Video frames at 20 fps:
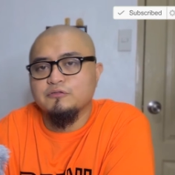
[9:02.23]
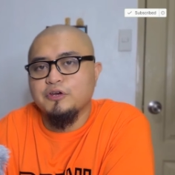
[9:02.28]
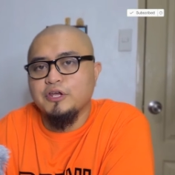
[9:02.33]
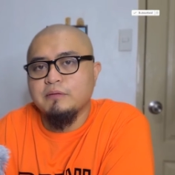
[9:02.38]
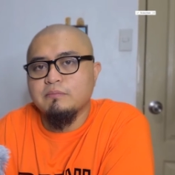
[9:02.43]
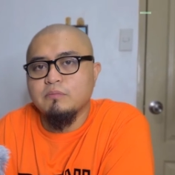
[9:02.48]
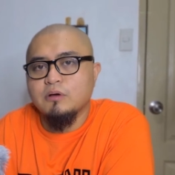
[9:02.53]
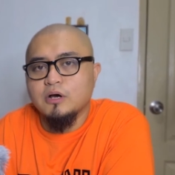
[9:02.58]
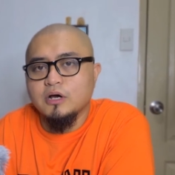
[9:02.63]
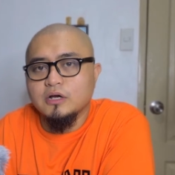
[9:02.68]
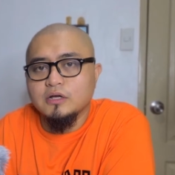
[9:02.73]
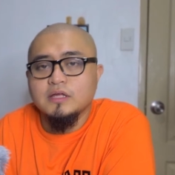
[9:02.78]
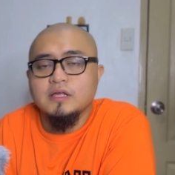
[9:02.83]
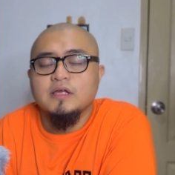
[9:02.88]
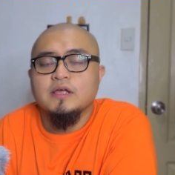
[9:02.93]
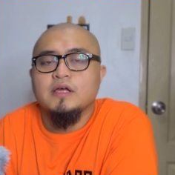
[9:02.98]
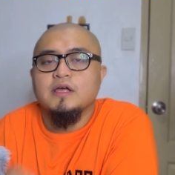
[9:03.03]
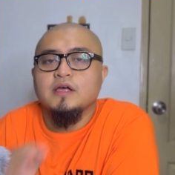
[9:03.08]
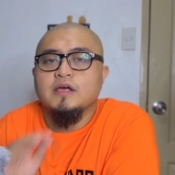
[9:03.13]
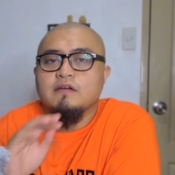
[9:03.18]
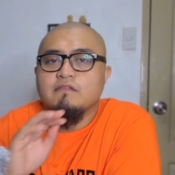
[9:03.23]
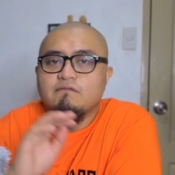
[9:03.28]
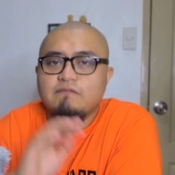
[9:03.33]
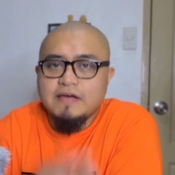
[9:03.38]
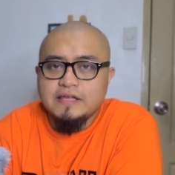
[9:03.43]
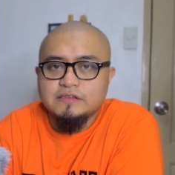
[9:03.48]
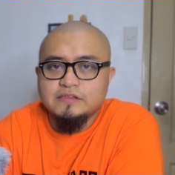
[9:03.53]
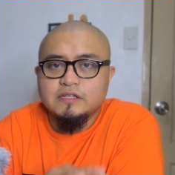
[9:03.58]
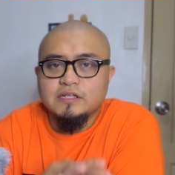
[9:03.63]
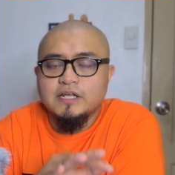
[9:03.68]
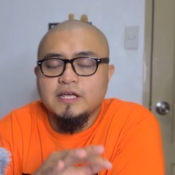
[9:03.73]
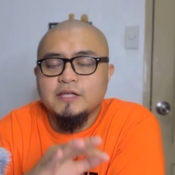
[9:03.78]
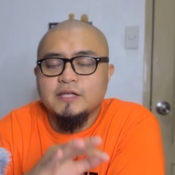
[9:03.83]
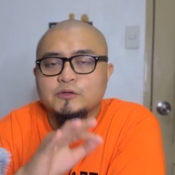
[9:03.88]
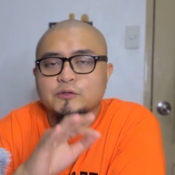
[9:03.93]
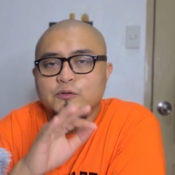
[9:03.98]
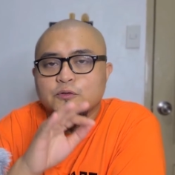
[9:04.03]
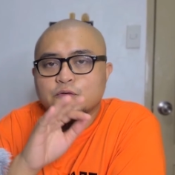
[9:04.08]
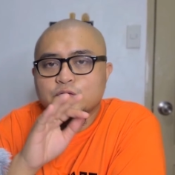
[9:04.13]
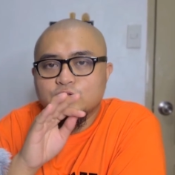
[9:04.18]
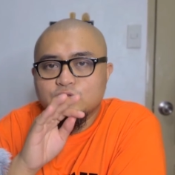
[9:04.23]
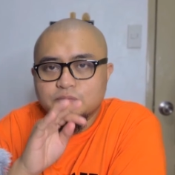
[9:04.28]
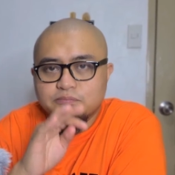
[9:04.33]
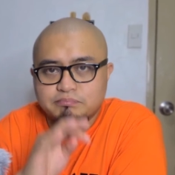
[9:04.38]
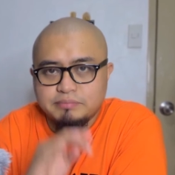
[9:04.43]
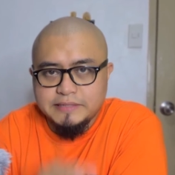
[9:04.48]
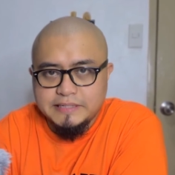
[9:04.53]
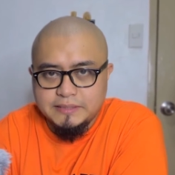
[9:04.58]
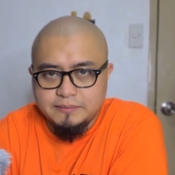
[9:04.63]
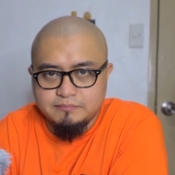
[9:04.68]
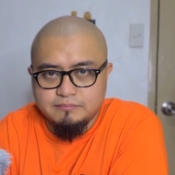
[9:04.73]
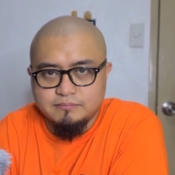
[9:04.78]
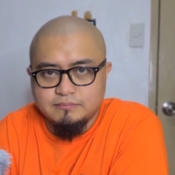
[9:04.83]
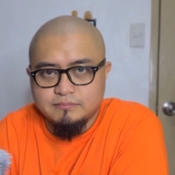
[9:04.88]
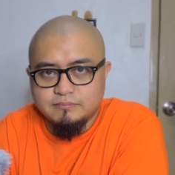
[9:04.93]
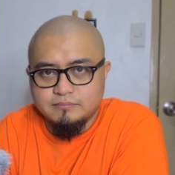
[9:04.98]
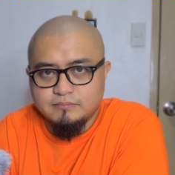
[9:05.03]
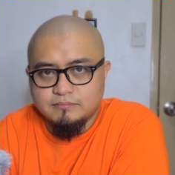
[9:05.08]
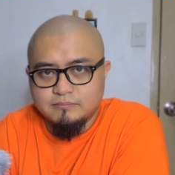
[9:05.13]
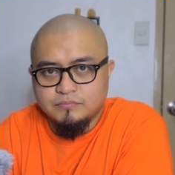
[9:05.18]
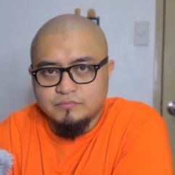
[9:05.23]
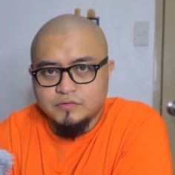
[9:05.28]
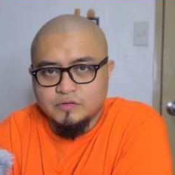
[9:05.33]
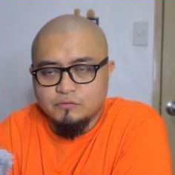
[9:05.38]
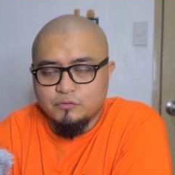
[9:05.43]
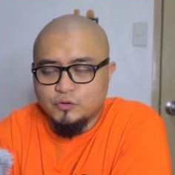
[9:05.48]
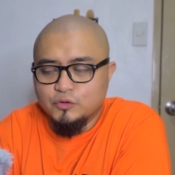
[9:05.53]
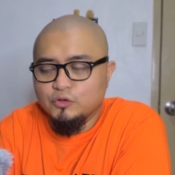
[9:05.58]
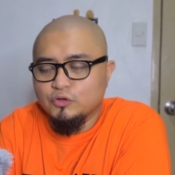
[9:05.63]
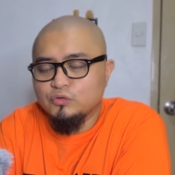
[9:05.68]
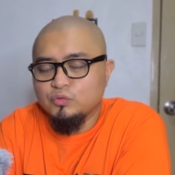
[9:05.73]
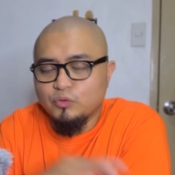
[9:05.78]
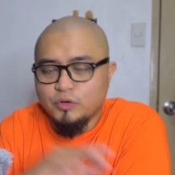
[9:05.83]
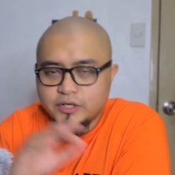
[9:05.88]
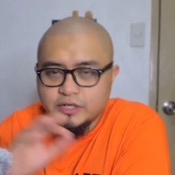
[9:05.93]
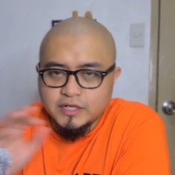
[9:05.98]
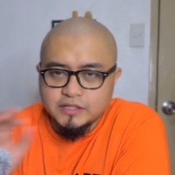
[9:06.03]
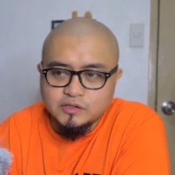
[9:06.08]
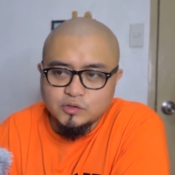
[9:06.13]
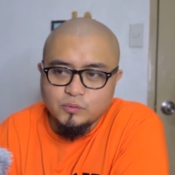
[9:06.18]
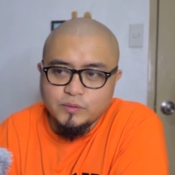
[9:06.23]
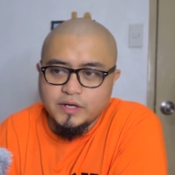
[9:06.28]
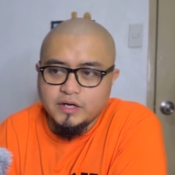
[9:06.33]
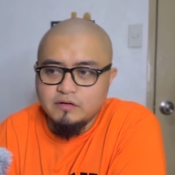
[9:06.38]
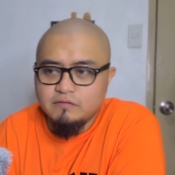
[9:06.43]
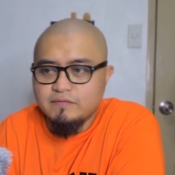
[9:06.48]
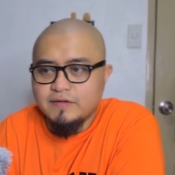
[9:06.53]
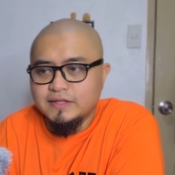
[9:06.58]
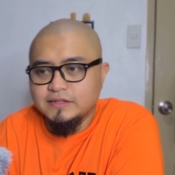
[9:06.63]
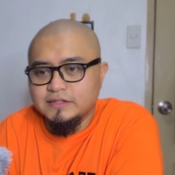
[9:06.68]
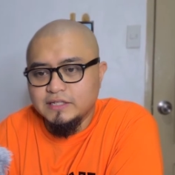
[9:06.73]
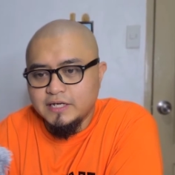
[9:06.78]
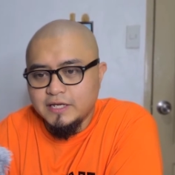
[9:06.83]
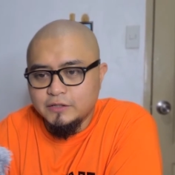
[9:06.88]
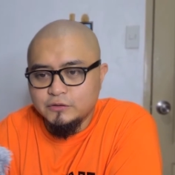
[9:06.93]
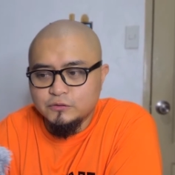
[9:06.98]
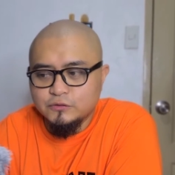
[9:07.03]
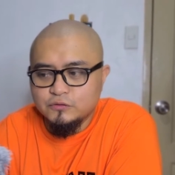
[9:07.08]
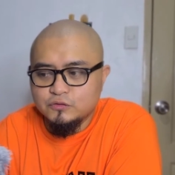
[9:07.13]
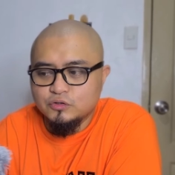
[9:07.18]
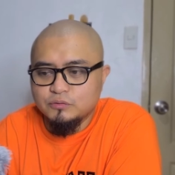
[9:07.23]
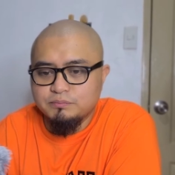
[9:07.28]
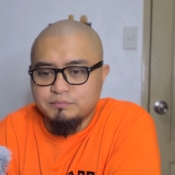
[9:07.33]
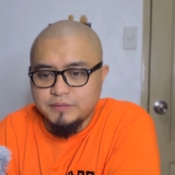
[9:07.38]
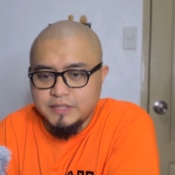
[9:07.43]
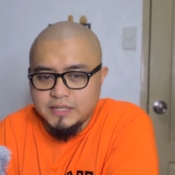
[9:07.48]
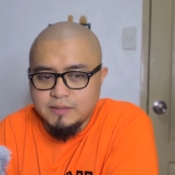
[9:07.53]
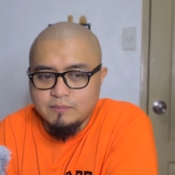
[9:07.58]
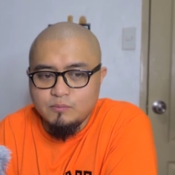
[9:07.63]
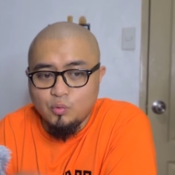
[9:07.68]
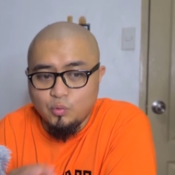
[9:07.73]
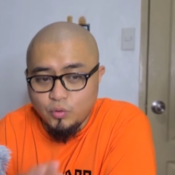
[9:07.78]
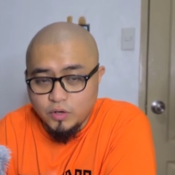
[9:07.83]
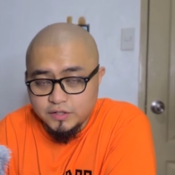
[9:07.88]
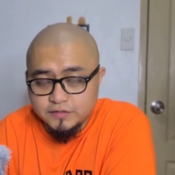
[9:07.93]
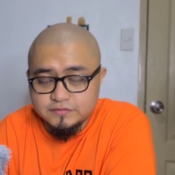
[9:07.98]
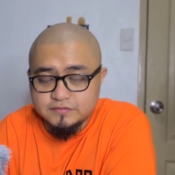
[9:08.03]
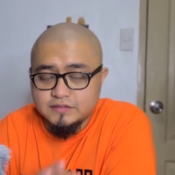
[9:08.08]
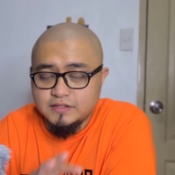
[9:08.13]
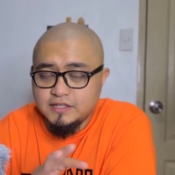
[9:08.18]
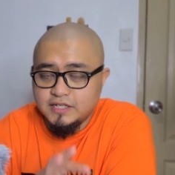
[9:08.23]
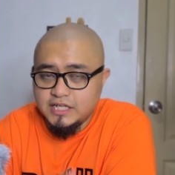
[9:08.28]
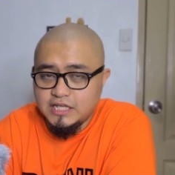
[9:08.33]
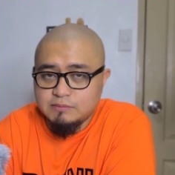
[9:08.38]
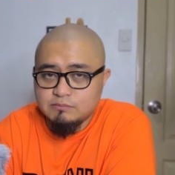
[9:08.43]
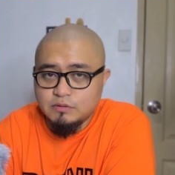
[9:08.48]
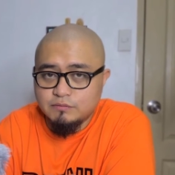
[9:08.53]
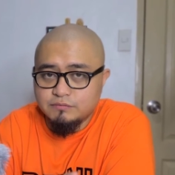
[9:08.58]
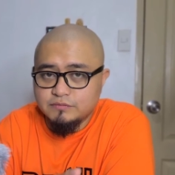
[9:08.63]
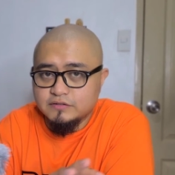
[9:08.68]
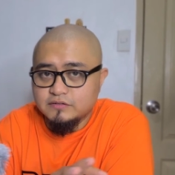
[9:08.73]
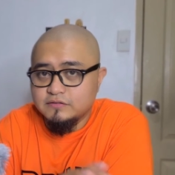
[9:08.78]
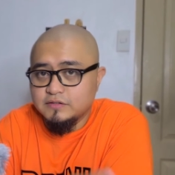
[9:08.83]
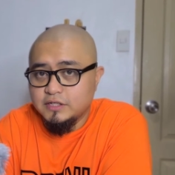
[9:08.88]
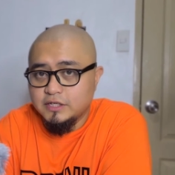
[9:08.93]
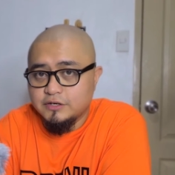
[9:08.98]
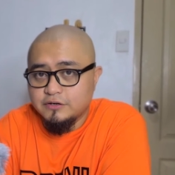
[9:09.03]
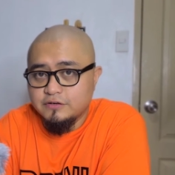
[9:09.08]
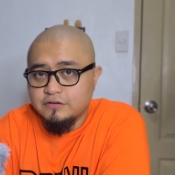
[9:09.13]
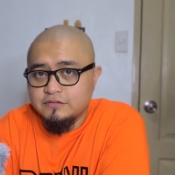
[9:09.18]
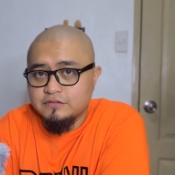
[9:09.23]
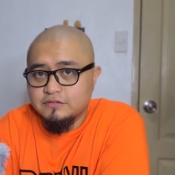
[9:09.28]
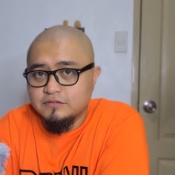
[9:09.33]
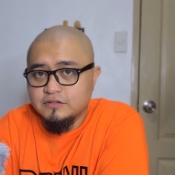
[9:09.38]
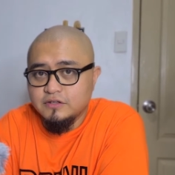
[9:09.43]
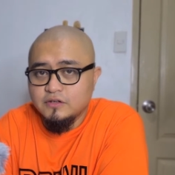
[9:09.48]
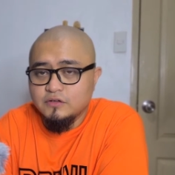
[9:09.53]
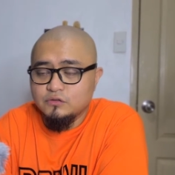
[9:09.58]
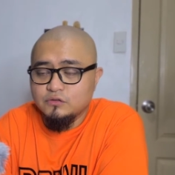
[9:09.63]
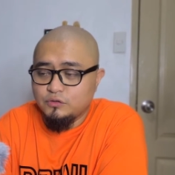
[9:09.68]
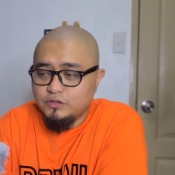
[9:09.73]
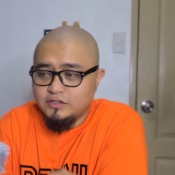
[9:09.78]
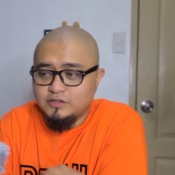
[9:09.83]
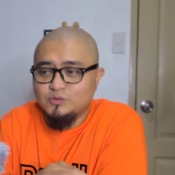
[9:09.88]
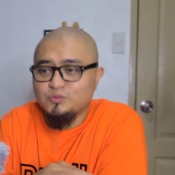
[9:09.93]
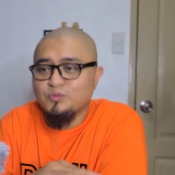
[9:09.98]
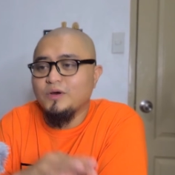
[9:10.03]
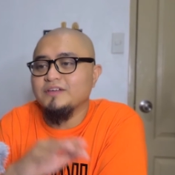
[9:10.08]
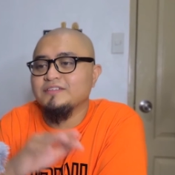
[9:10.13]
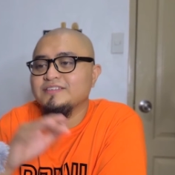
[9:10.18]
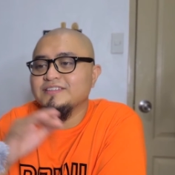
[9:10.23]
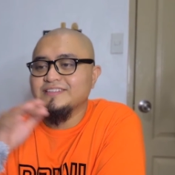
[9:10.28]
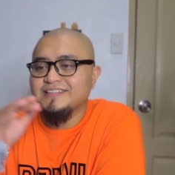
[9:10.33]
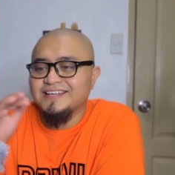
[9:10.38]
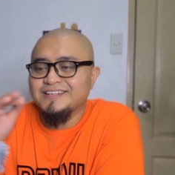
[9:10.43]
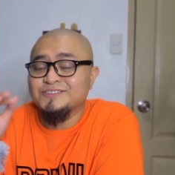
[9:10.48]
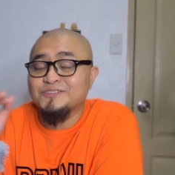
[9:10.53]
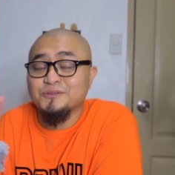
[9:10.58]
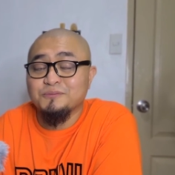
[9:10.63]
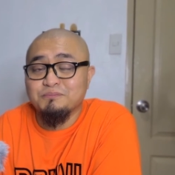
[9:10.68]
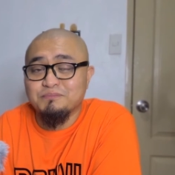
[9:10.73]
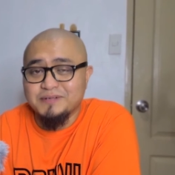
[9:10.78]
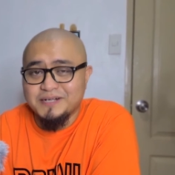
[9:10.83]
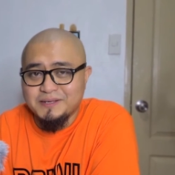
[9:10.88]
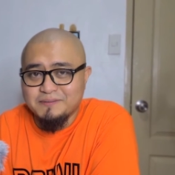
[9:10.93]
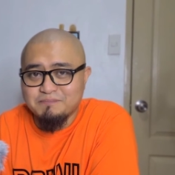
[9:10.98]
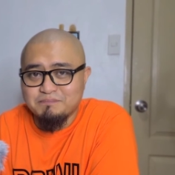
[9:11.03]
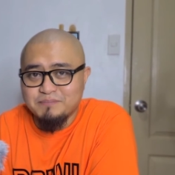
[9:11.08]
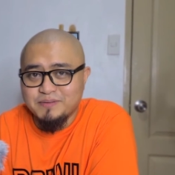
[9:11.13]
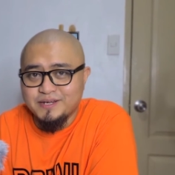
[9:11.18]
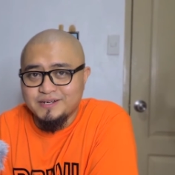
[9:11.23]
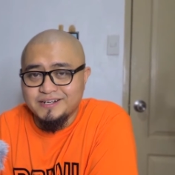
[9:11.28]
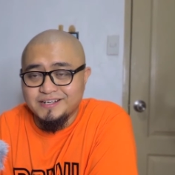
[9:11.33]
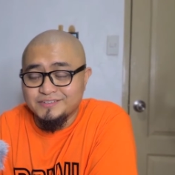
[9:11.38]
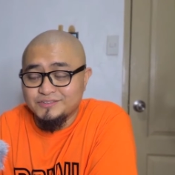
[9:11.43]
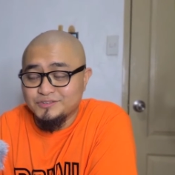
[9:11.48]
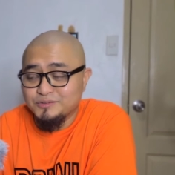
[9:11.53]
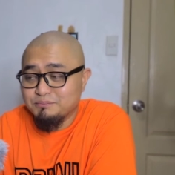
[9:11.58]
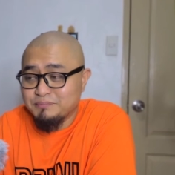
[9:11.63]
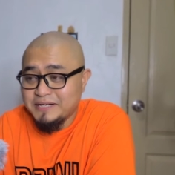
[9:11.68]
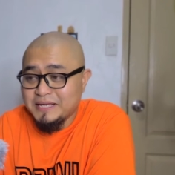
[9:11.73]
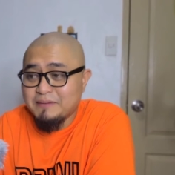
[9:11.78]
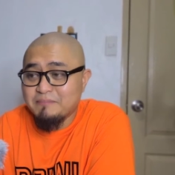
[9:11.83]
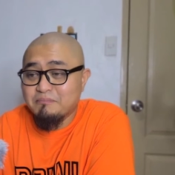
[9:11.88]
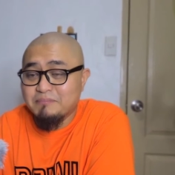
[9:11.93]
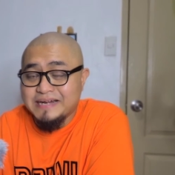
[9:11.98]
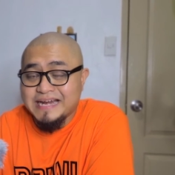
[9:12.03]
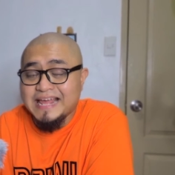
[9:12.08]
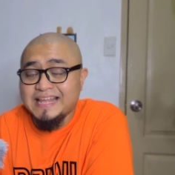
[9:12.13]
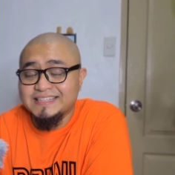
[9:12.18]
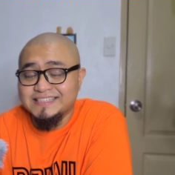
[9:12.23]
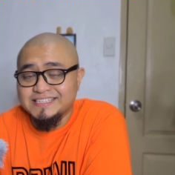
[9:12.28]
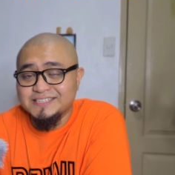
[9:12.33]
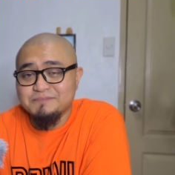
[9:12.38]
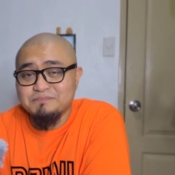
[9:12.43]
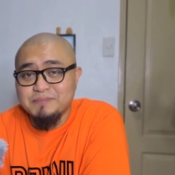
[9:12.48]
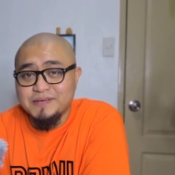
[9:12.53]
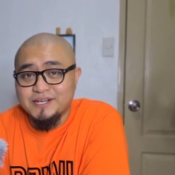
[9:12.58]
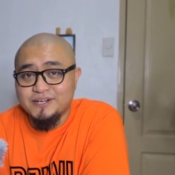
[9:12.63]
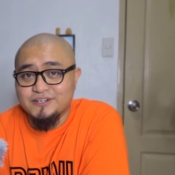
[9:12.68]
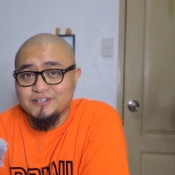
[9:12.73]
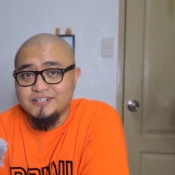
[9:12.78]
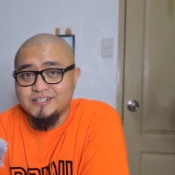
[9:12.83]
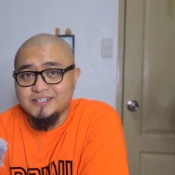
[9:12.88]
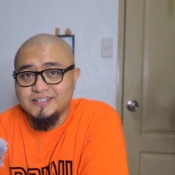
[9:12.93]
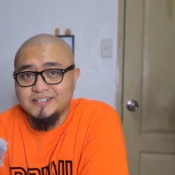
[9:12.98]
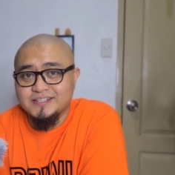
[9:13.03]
Reebok, Ventilator Supreme. For those who are not aware, Ventilator Supreme was the name of the sneakers, so it wasn't a Supreme pair, a Supreme branded pair.